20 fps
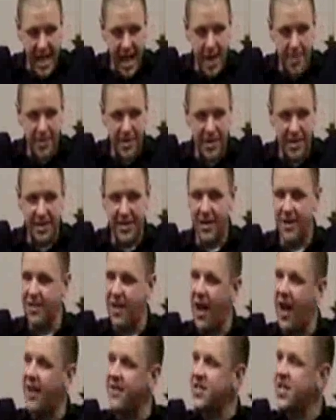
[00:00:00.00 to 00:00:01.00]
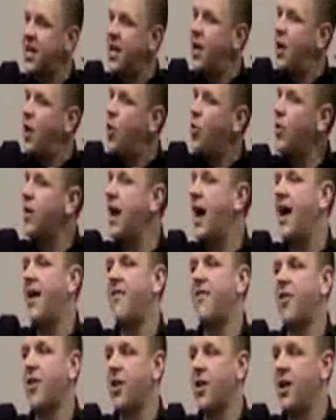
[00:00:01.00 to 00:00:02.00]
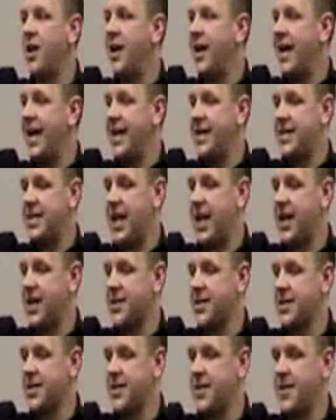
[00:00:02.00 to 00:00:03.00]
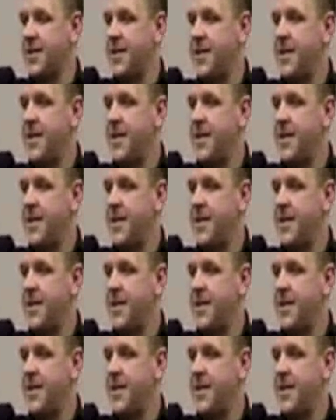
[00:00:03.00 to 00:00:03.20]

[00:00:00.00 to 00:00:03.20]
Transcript: happening in their lives, whatever it takes.